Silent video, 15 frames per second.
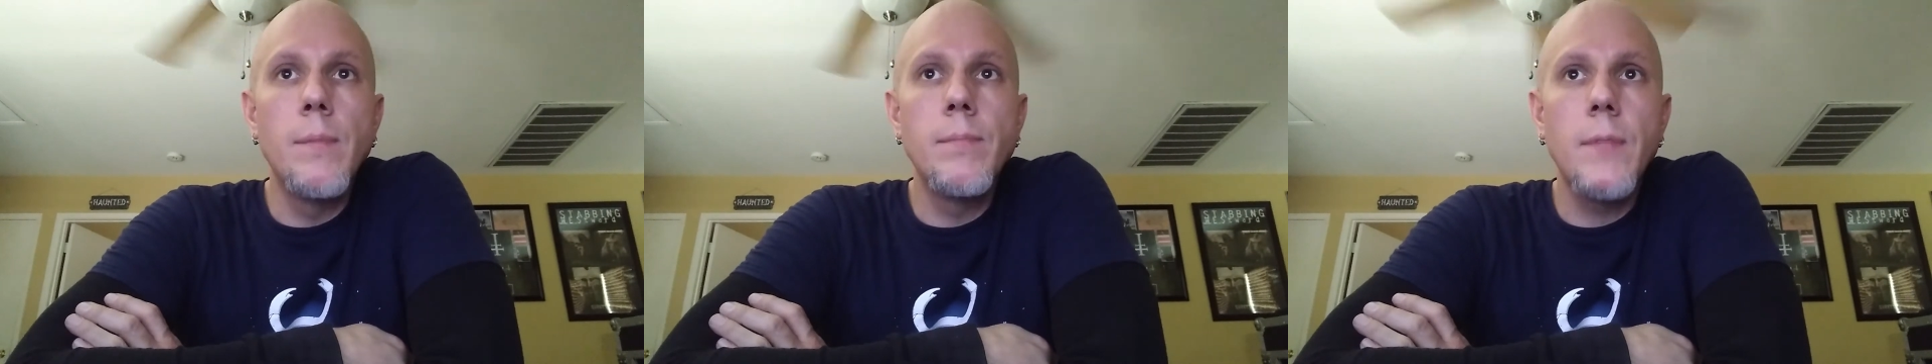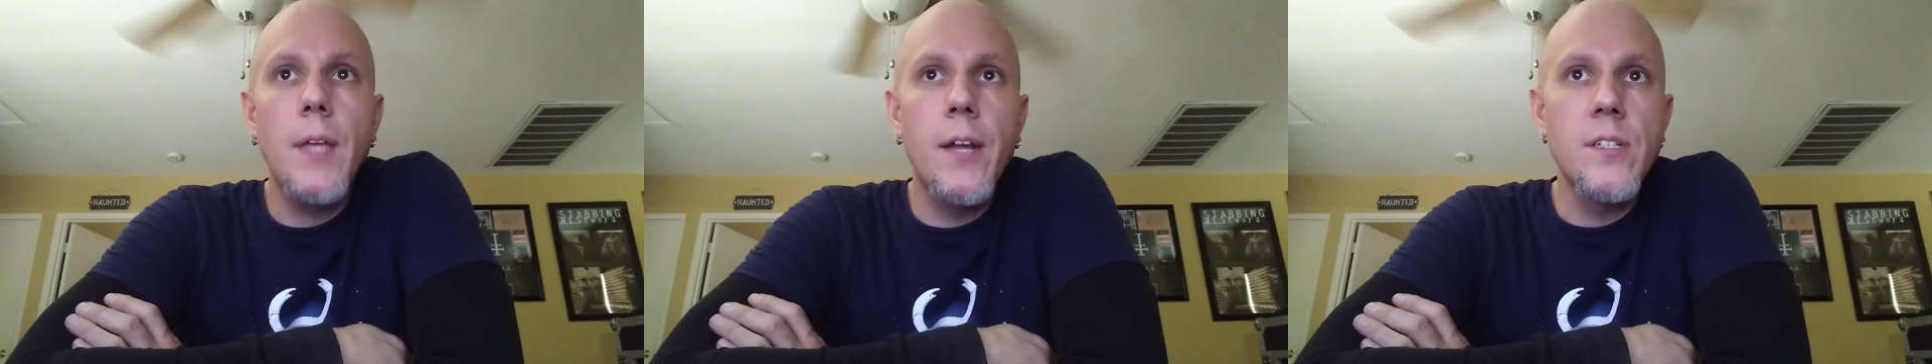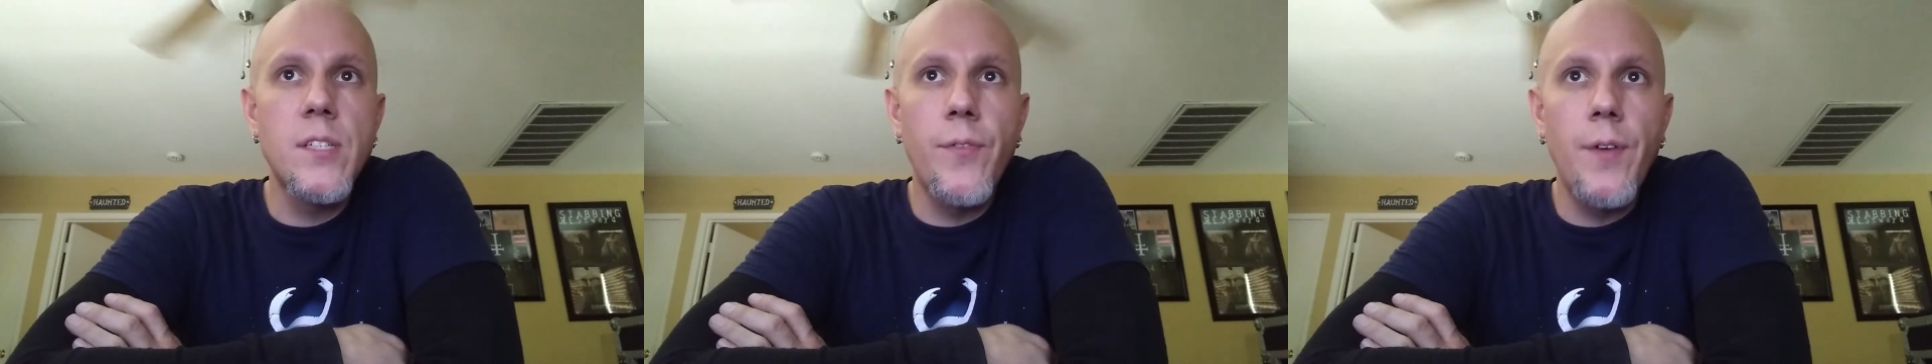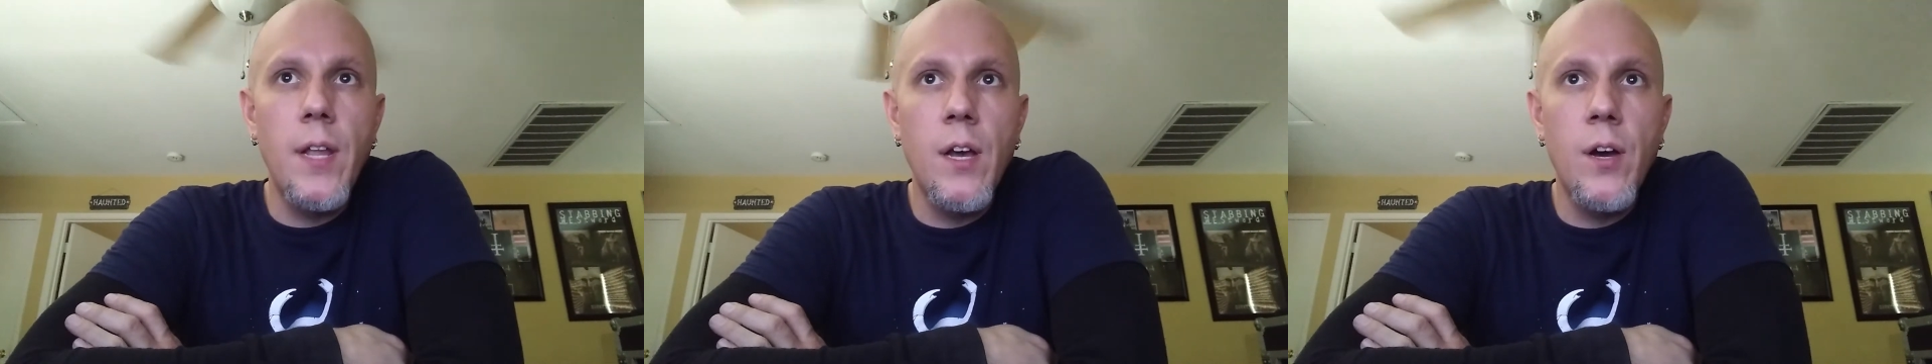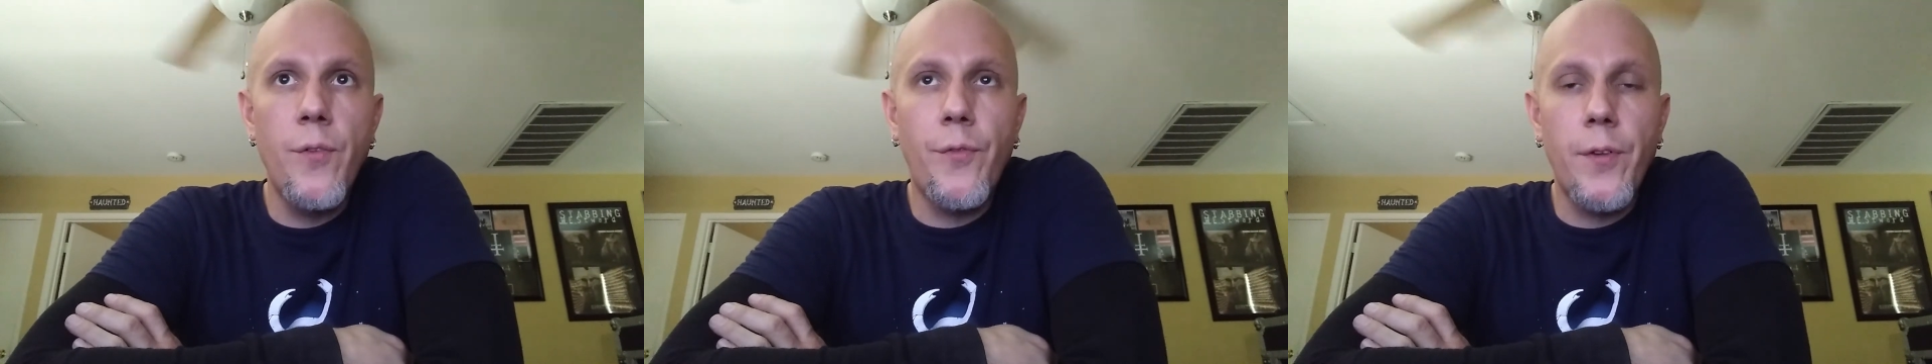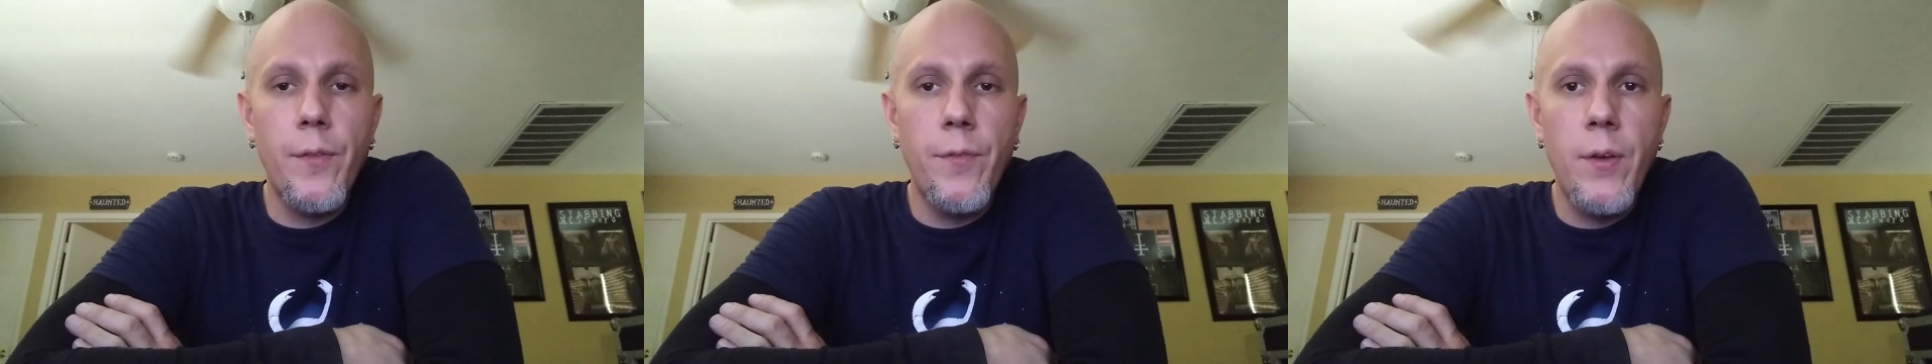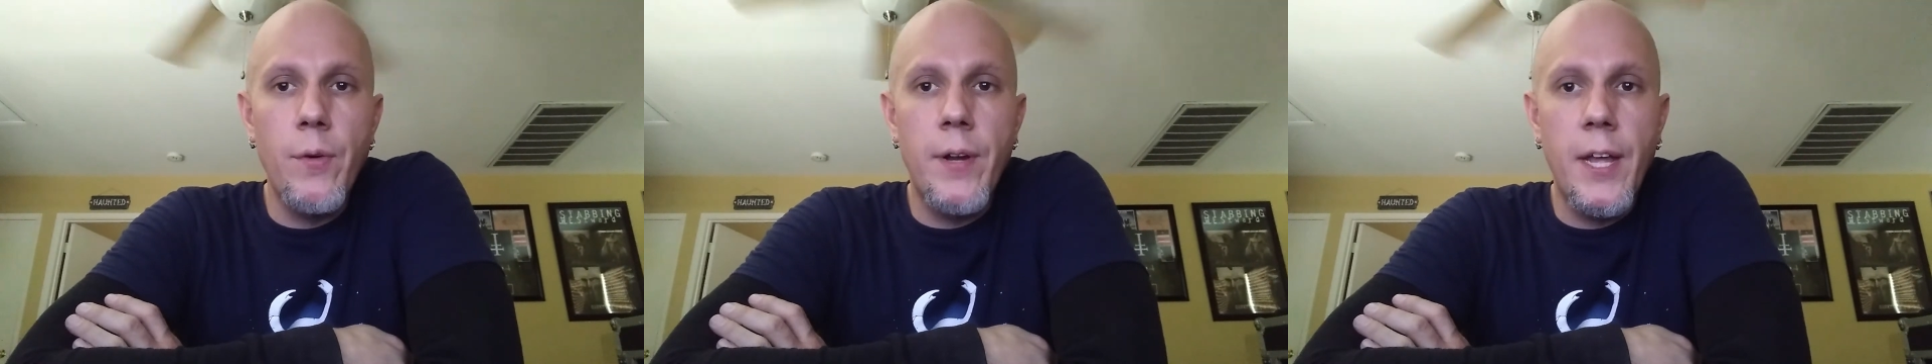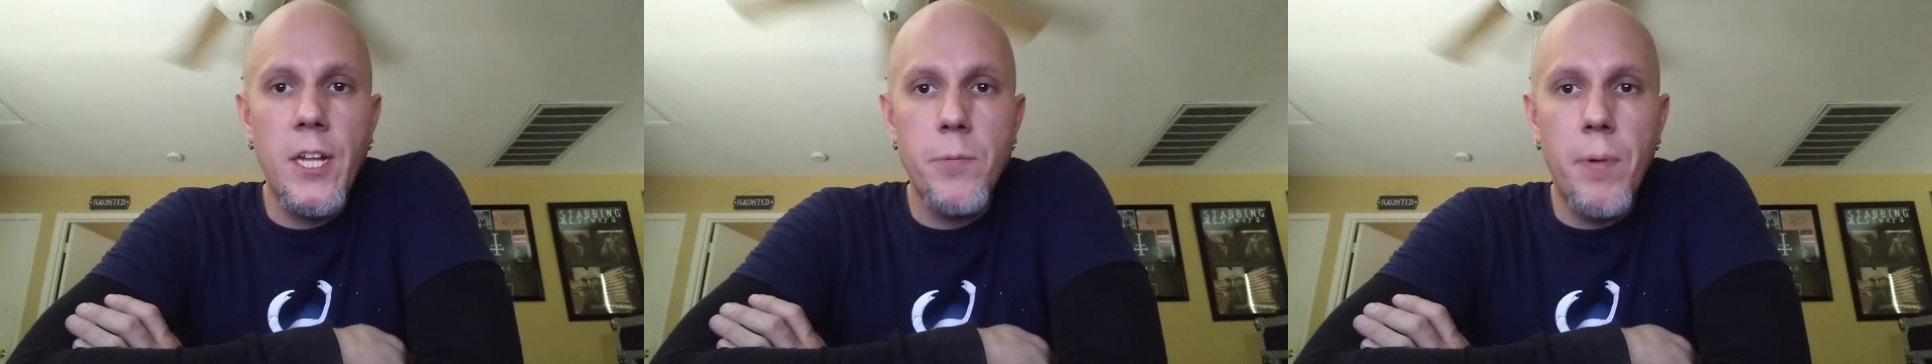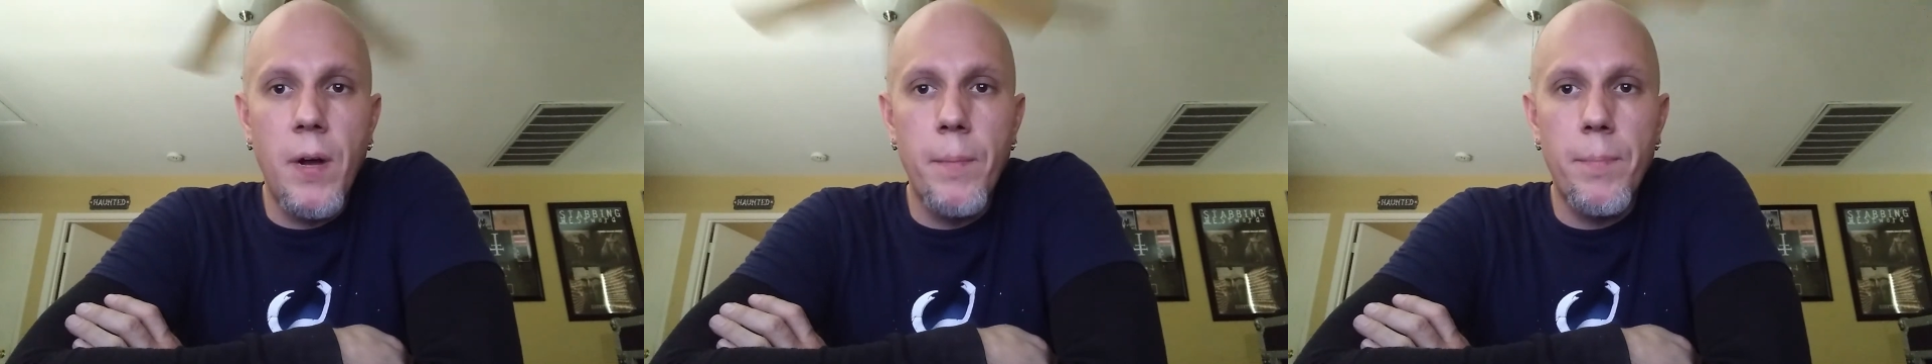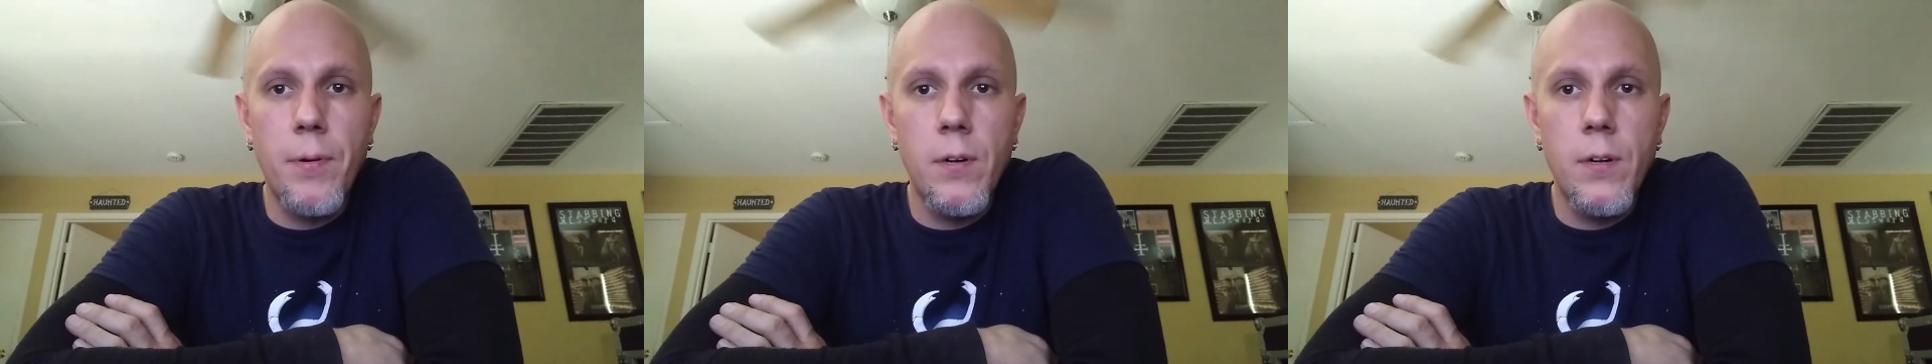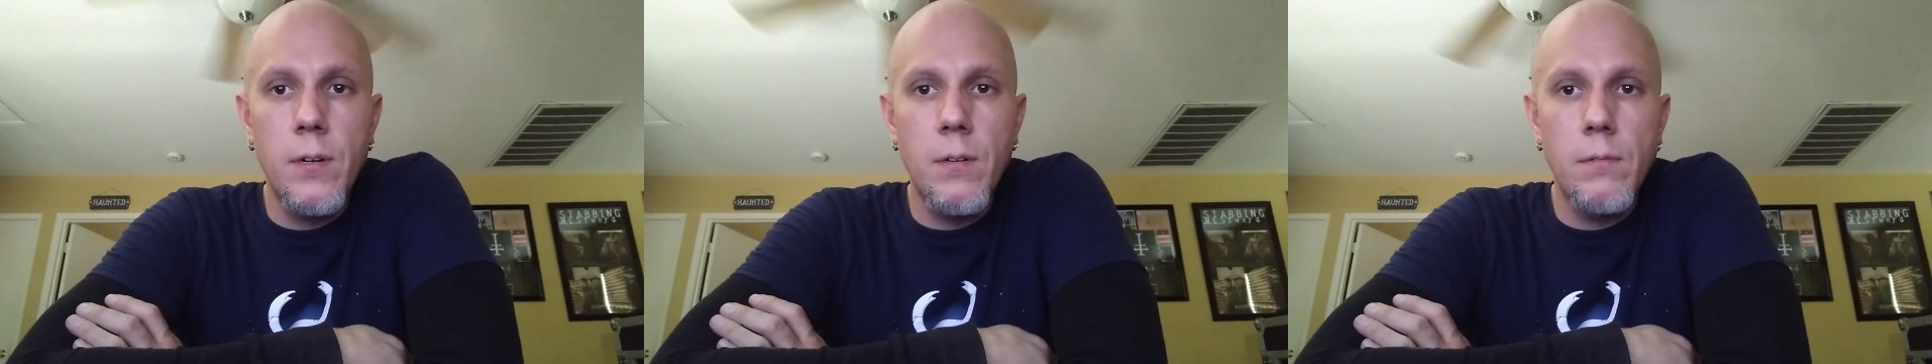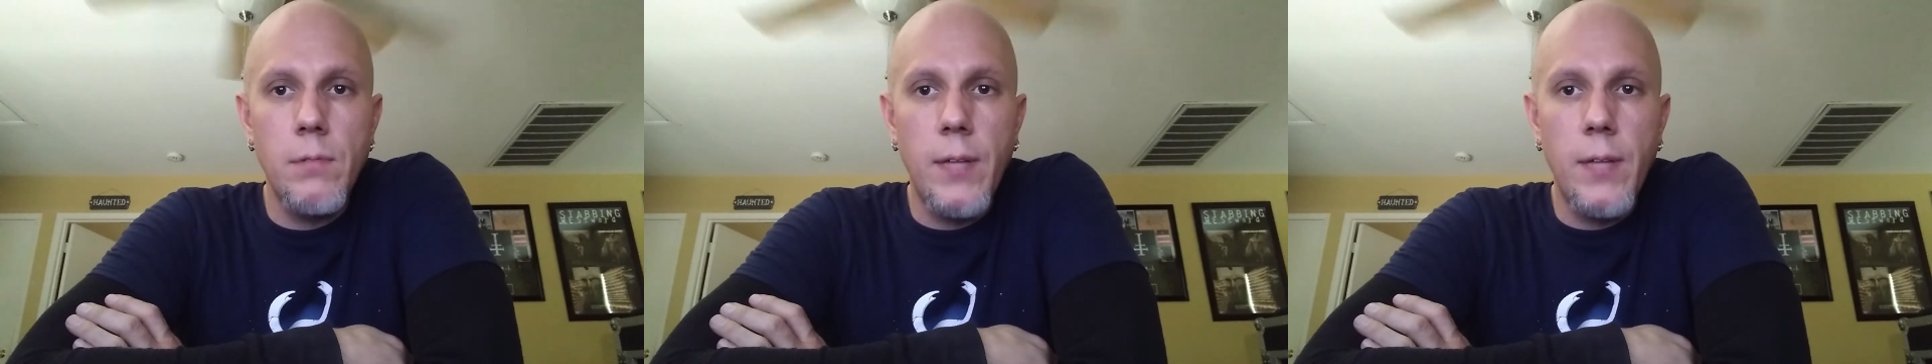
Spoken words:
here's the video for the V1H bumper.